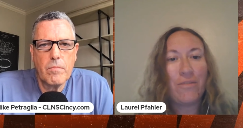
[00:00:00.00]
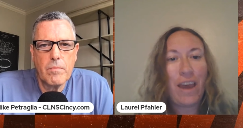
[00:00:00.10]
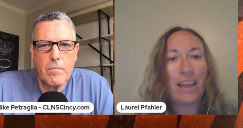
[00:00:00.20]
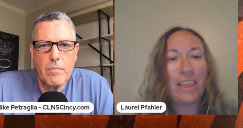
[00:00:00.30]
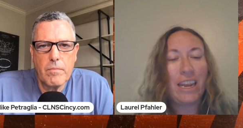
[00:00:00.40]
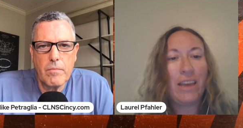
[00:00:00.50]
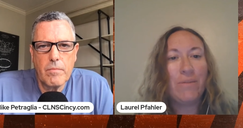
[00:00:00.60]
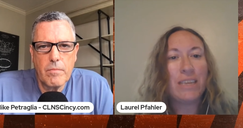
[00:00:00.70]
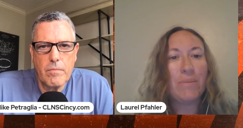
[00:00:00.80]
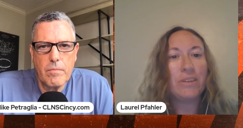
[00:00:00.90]
Speaker 1: fact that he
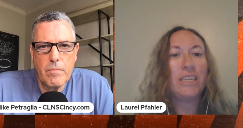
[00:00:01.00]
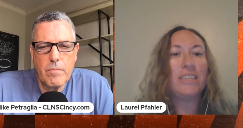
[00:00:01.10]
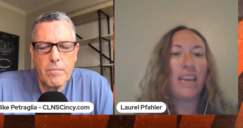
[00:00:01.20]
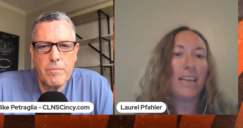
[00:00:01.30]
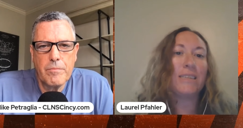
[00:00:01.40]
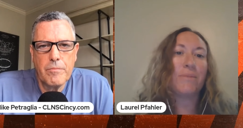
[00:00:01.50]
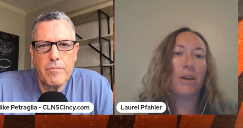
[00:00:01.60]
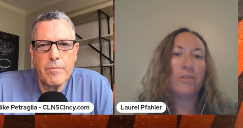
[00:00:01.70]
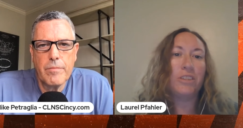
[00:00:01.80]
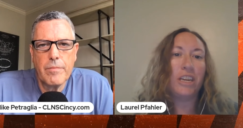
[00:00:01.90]
was able to take some
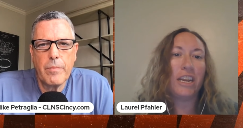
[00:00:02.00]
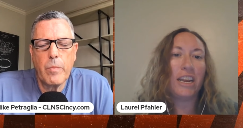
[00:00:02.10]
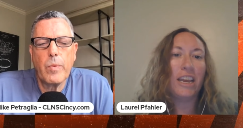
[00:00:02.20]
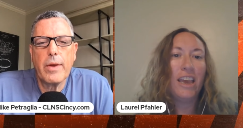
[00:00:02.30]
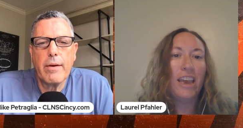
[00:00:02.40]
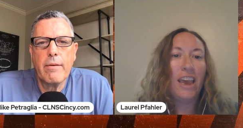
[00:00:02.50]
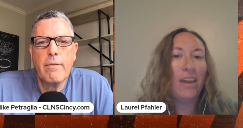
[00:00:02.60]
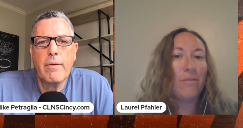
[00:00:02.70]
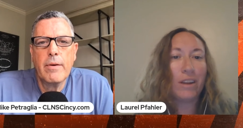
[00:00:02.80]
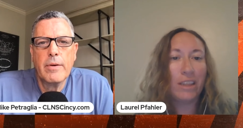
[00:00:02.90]
coaching
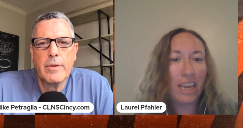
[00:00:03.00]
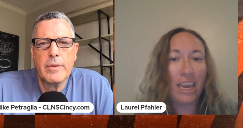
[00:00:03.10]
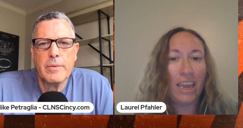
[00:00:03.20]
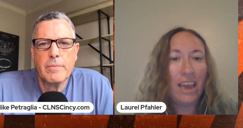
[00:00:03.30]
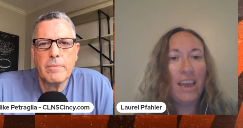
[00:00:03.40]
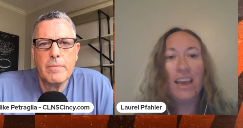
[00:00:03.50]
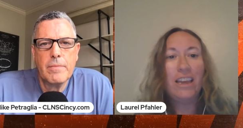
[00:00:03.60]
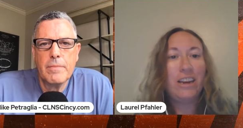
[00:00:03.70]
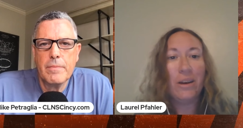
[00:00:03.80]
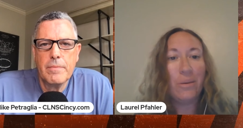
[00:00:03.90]
and really
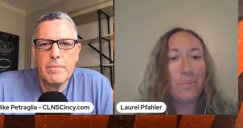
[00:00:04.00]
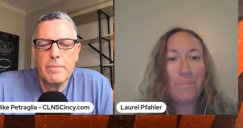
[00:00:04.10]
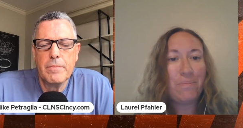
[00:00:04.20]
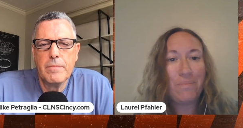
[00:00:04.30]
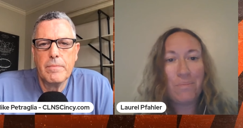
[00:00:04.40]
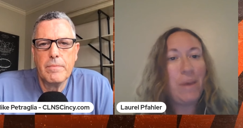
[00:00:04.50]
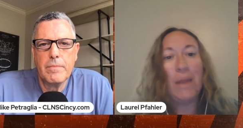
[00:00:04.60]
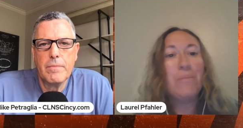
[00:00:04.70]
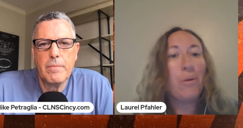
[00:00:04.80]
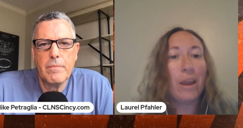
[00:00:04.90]
you know
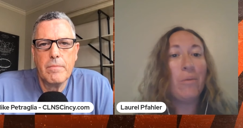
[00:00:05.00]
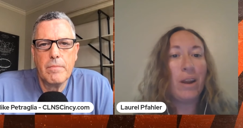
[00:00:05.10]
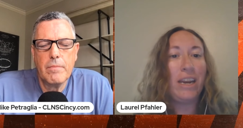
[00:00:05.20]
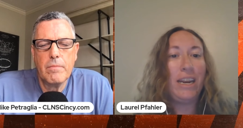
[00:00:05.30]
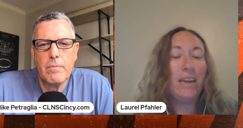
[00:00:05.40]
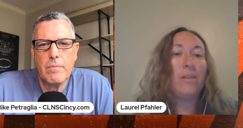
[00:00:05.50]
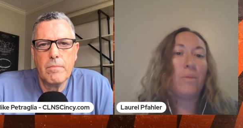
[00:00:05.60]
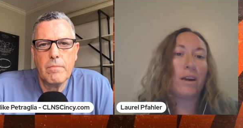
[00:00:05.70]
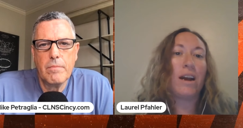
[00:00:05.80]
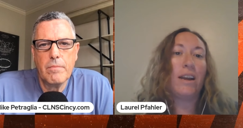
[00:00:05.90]
pinpoint what he needed to
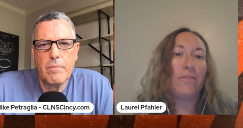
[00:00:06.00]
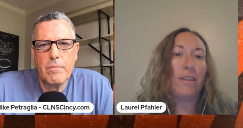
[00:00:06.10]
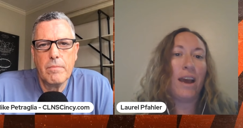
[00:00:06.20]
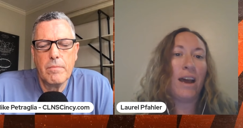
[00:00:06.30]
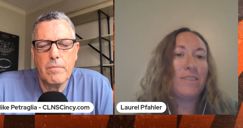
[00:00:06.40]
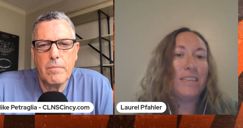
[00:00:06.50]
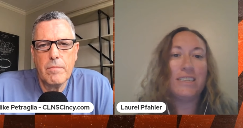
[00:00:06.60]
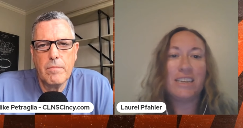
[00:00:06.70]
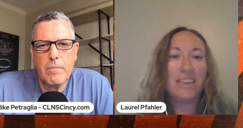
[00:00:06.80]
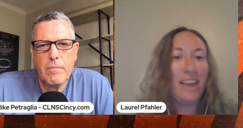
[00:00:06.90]
work on for the
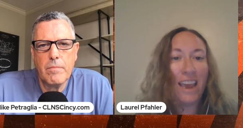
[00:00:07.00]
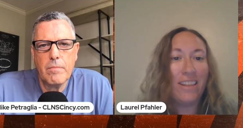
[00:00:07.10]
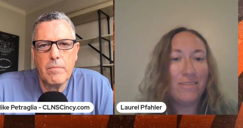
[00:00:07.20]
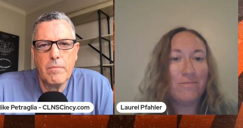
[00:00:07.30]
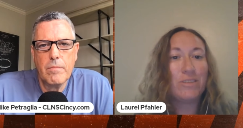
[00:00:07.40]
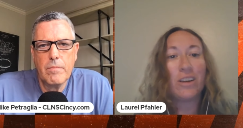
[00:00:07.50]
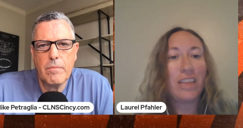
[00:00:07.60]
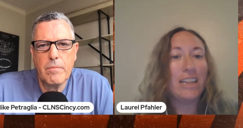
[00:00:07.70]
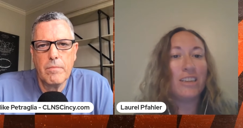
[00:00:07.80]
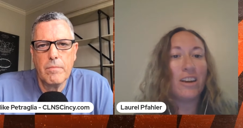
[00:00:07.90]
offseason and took
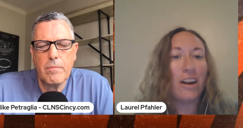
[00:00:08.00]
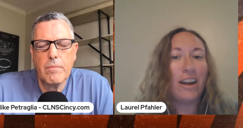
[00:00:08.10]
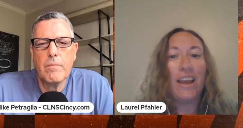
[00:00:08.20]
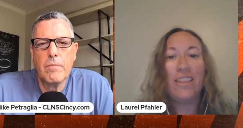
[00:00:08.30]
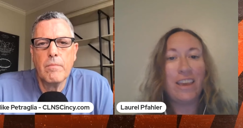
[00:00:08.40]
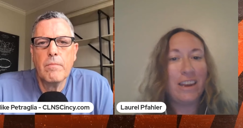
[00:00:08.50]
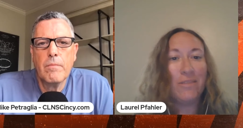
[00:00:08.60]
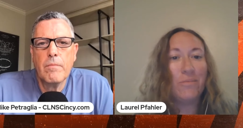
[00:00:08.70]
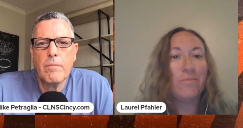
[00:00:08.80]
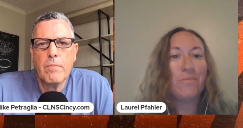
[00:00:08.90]
that to heart and then
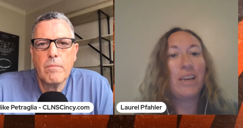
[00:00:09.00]
we